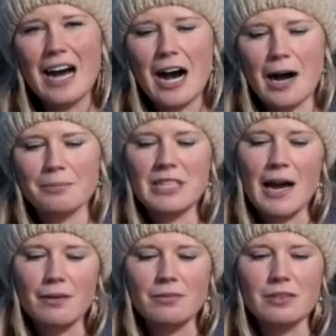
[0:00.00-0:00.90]

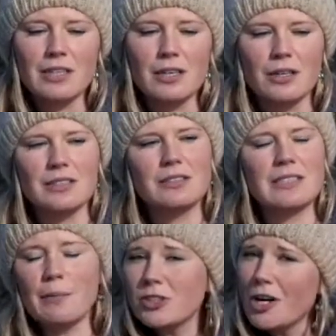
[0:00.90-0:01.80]
the
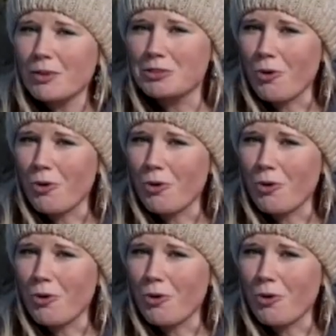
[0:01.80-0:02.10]
temperature at which